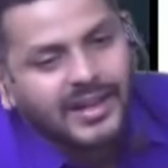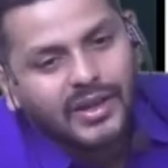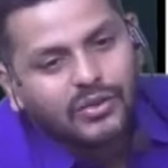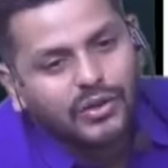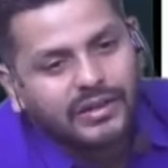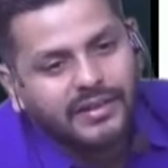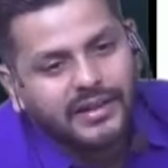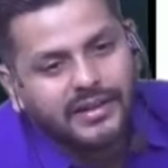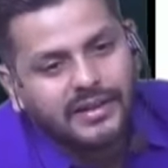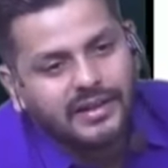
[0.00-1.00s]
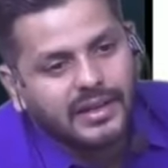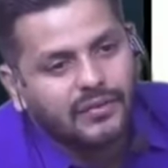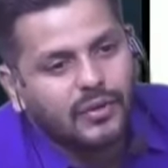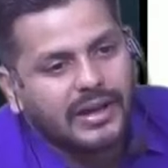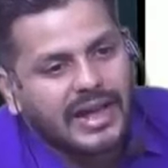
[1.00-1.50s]
so even if you
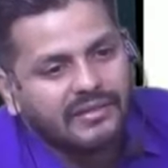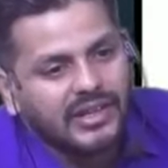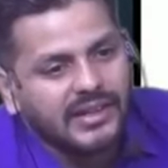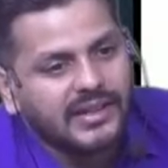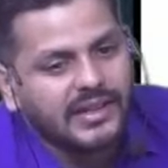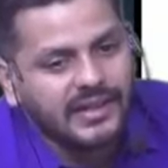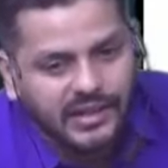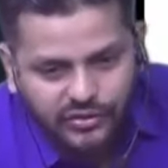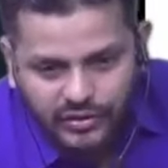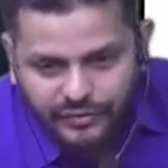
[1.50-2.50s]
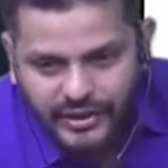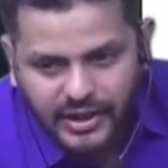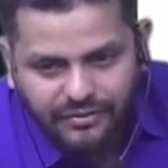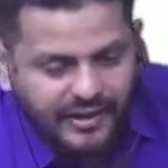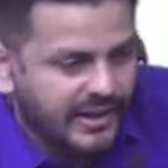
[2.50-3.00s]
are having a little interest in the field of
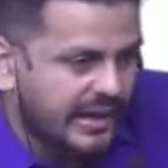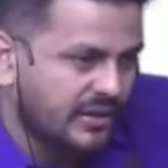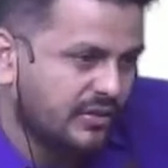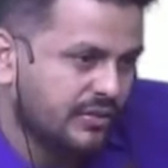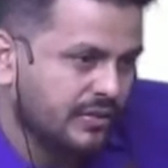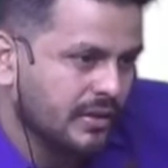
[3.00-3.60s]
finance,